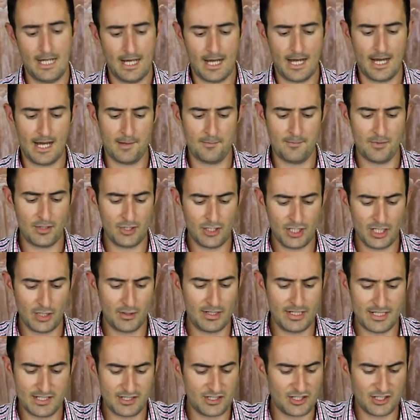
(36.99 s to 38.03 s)
You know,
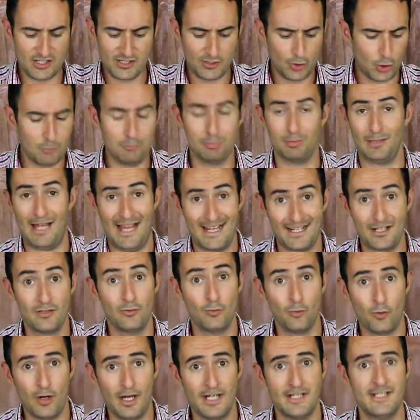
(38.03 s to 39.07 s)
it is just all black
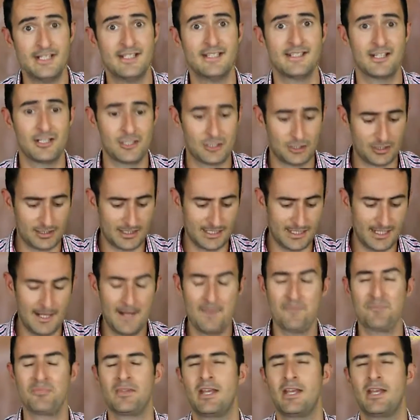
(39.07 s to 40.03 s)
and white, essentially,